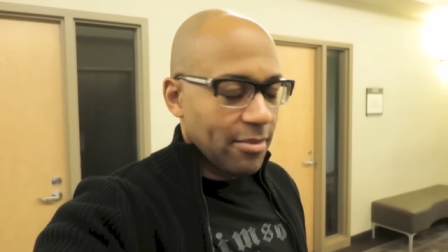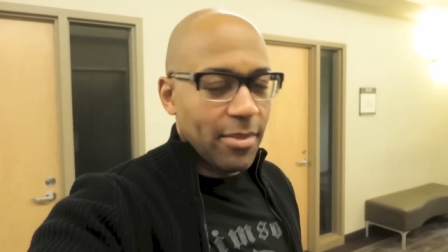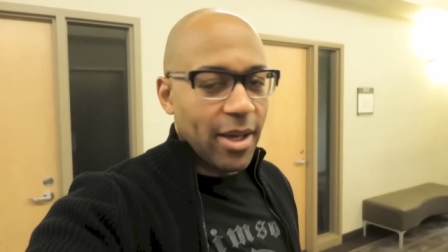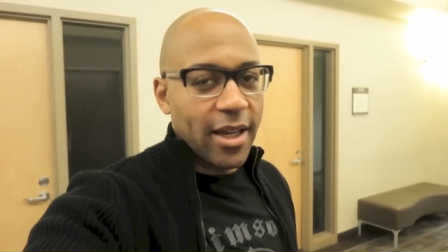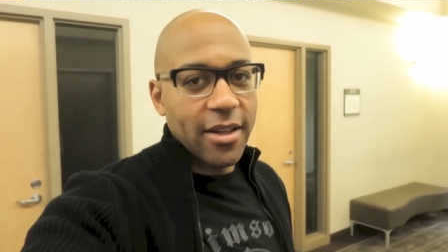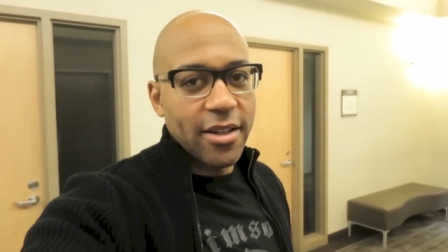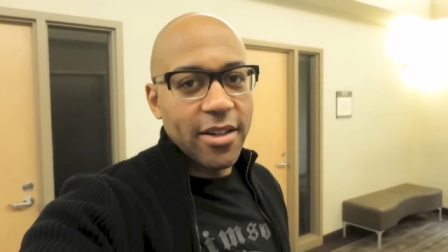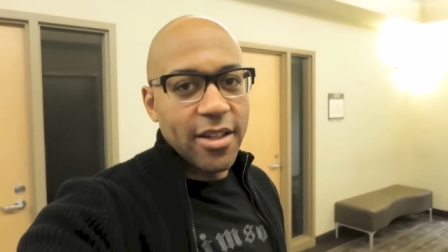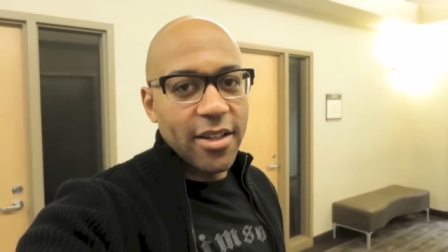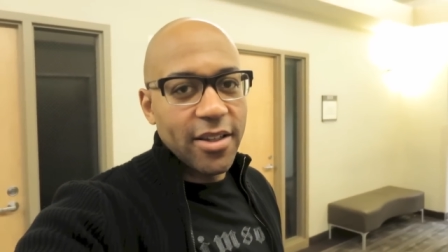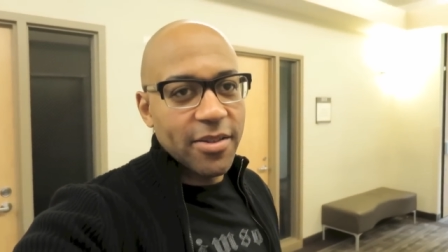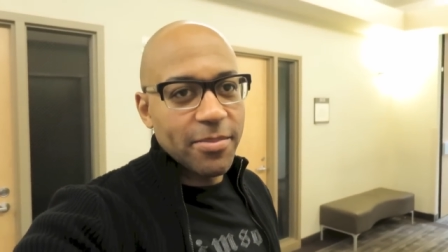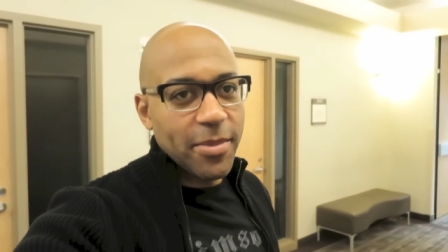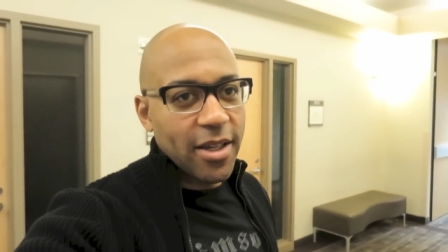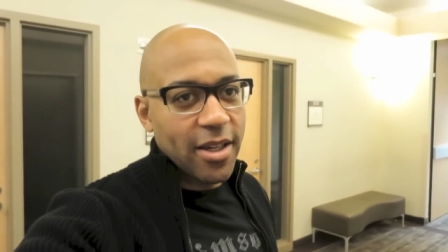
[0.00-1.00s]

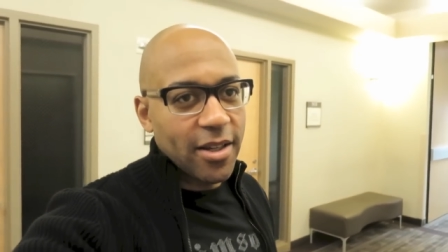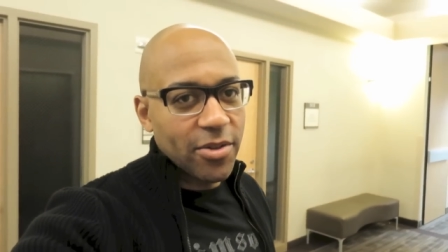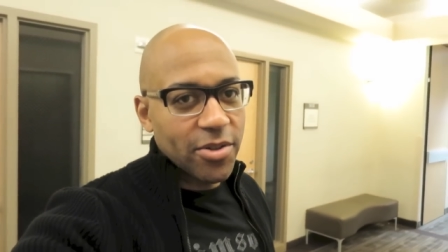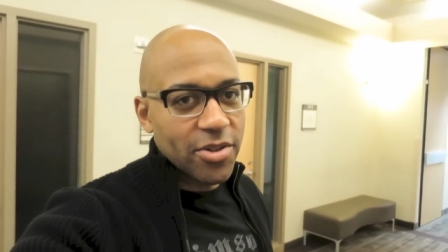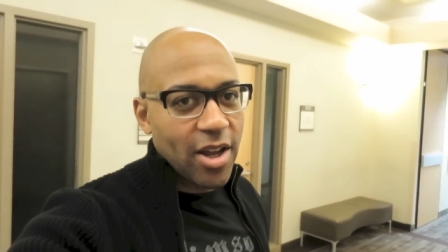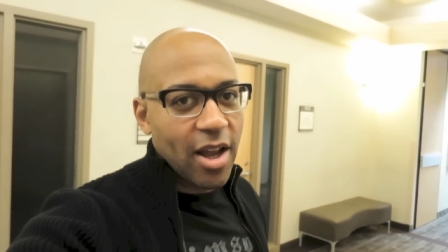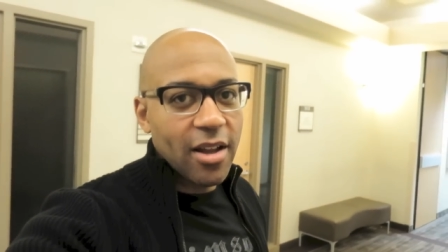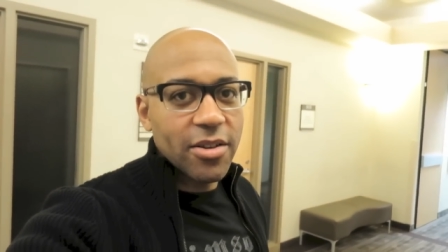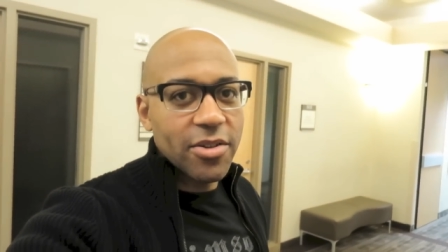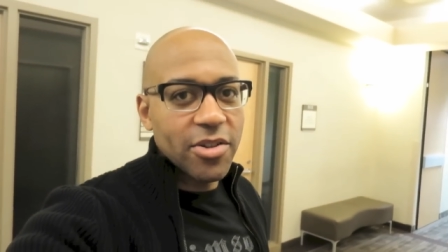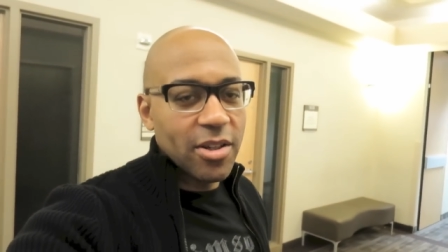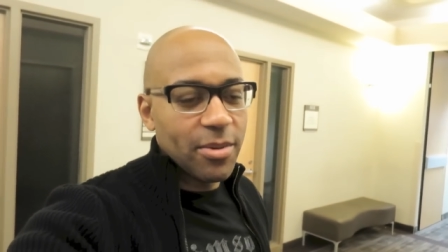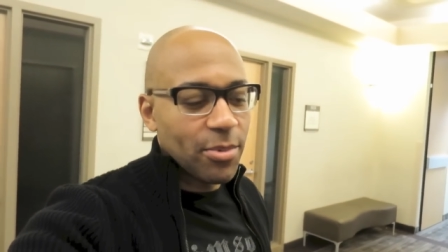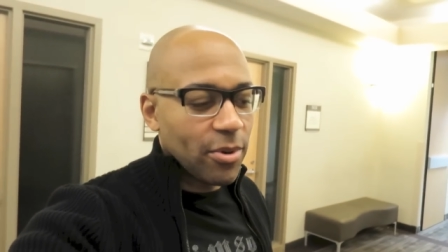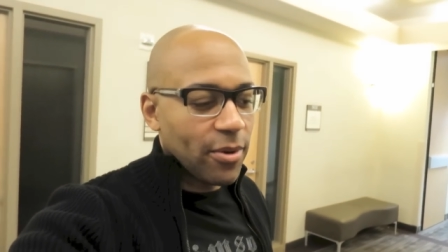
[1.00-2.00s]
Macadese, man. Those chocolate
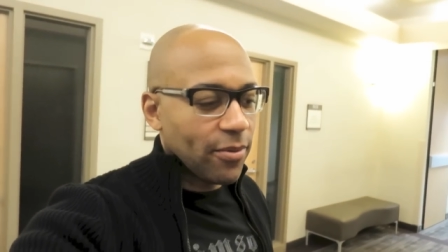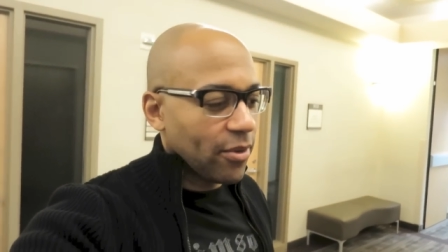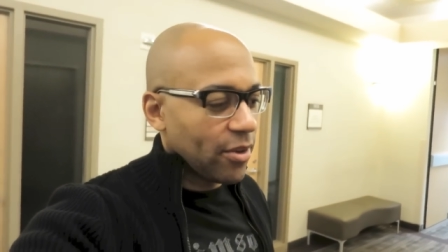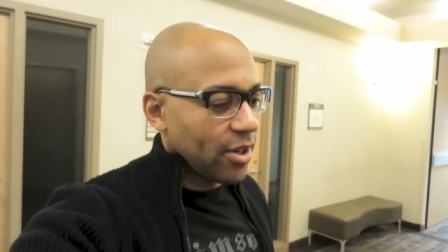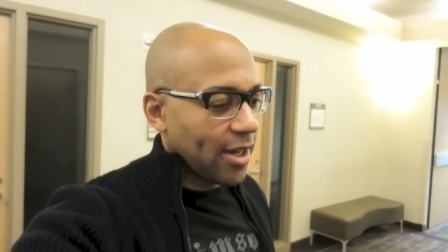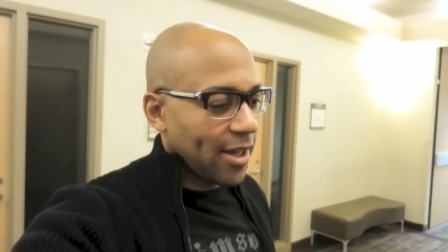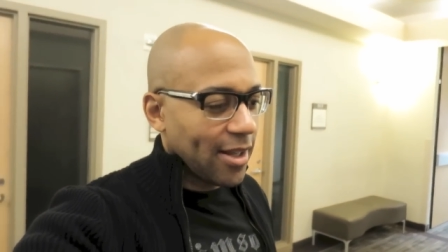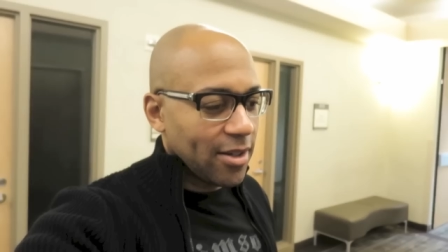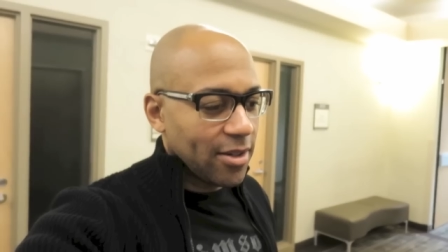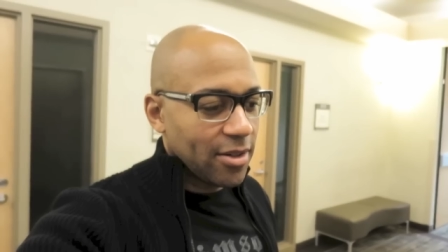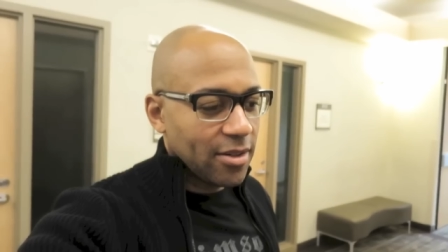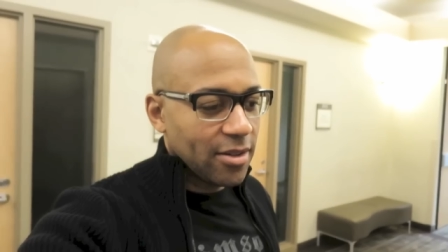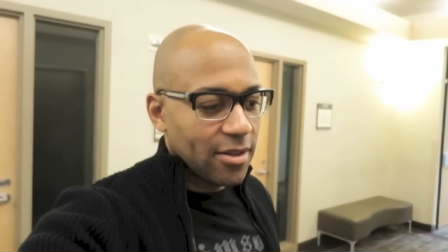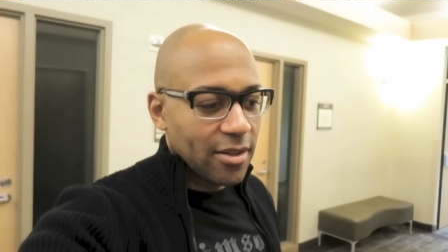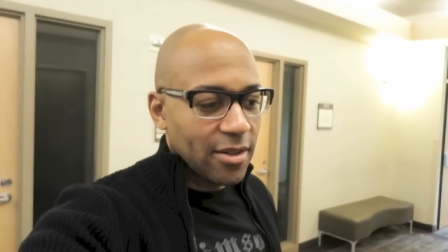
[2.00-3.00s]
chip, three for a
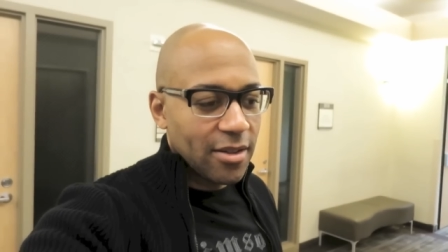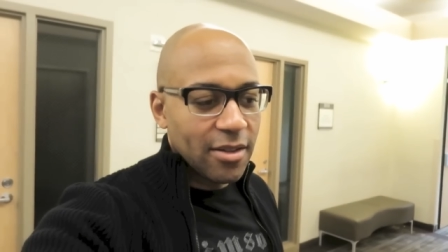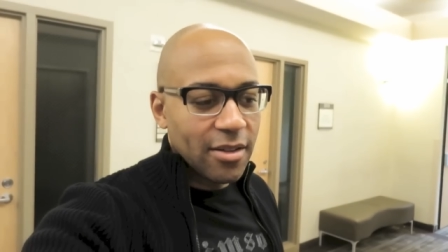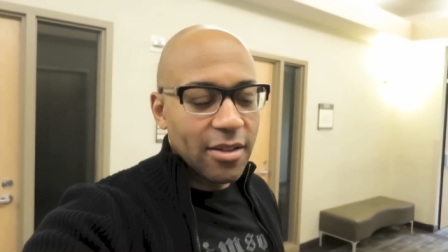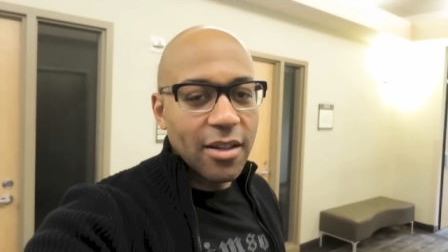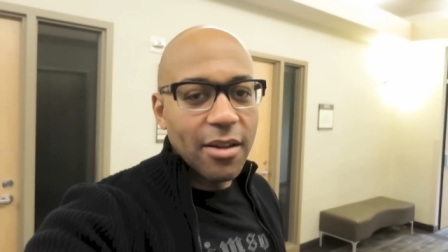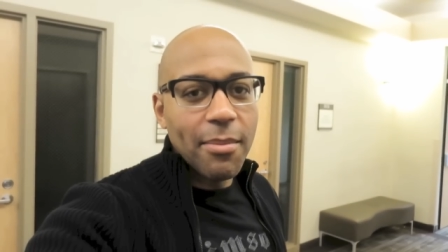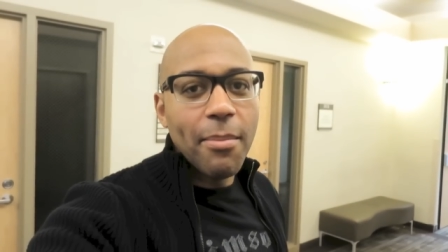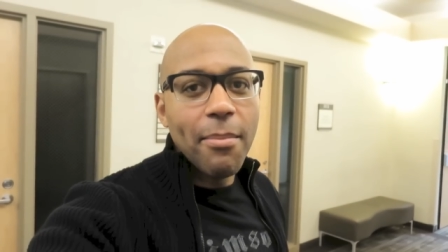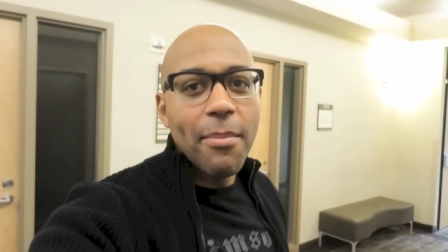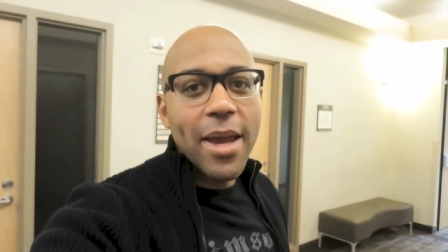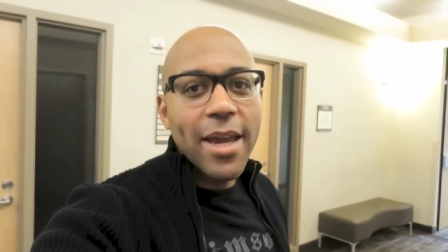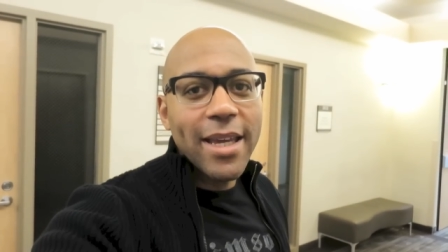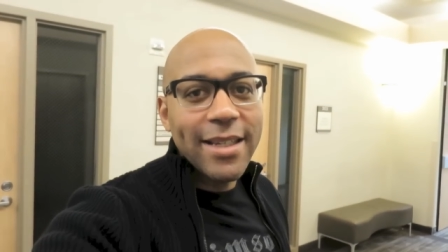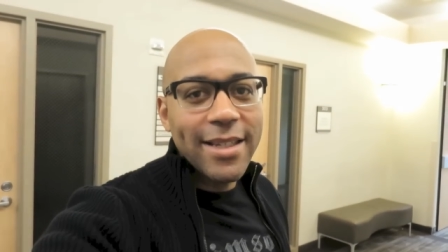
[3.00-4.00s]
dollar.
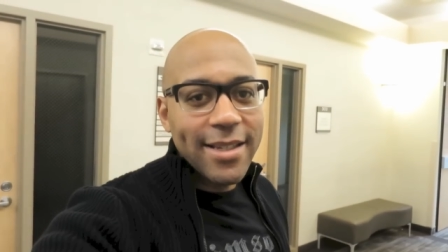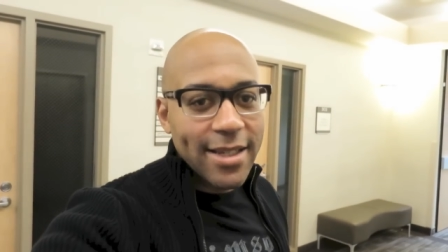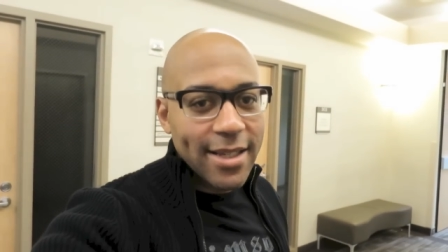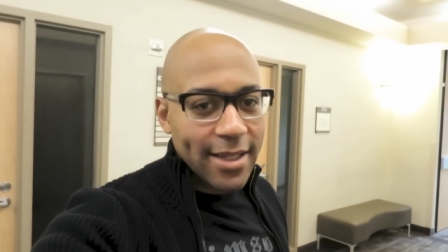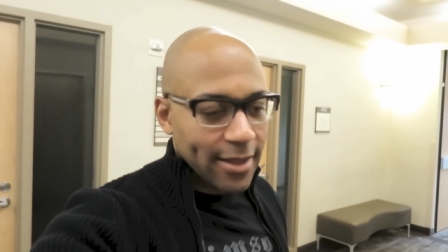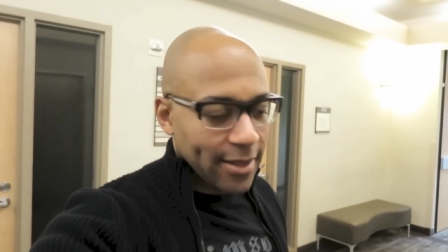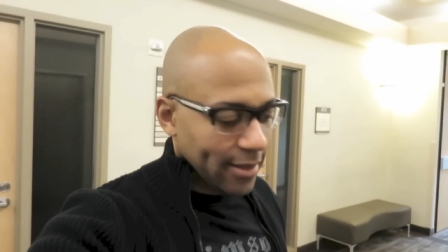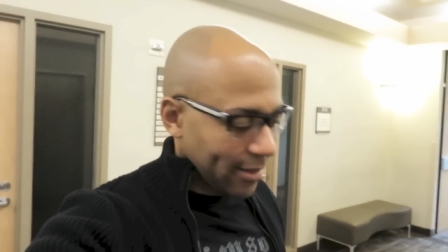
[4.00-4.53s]
Amazing.